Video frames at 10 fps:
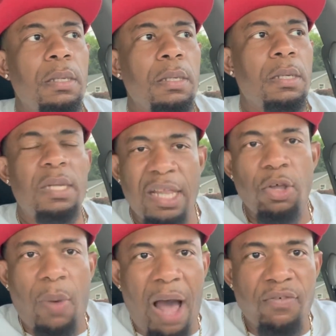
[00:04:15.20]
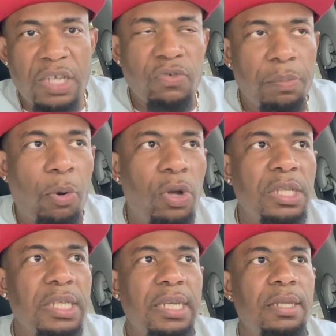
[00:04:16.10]
Canelo Alvarez
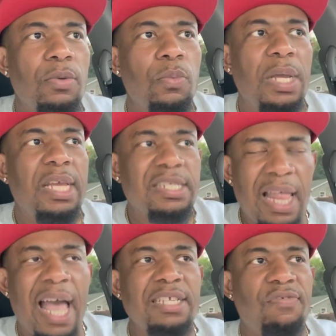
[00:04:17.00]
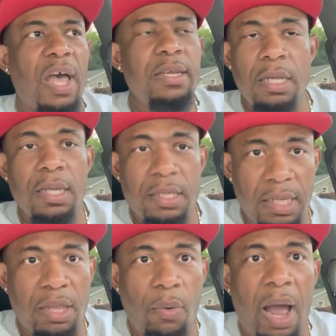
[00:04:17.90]
reportedly, with his last fight, and
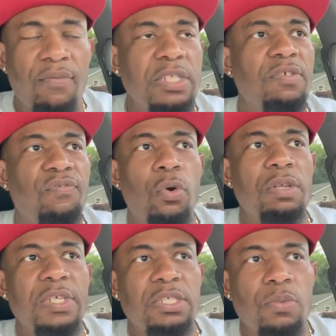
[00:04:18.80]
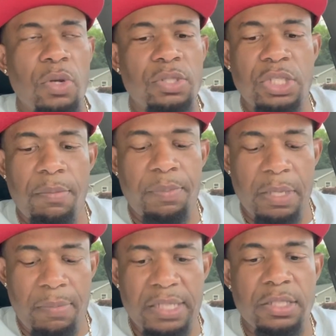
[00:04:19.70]
Canelo Alvarez, a four-division world
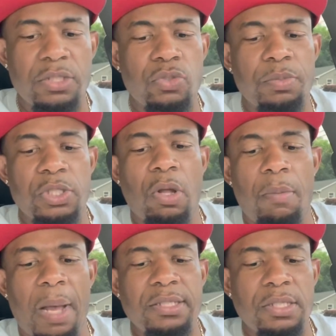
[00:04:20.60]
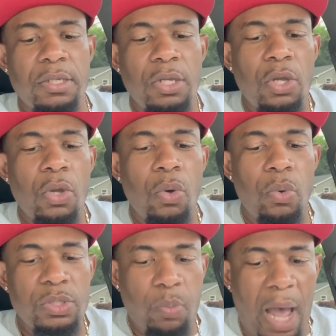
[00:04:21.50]
champion, Mexican superstar boxer, who
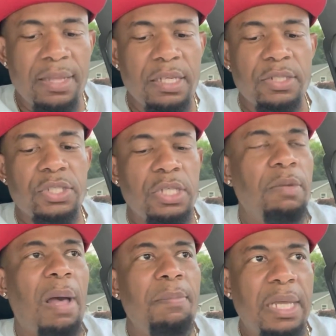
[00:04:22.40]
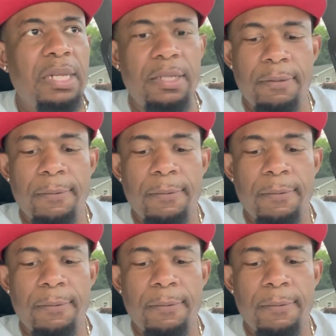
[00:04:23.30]
is widely considered by many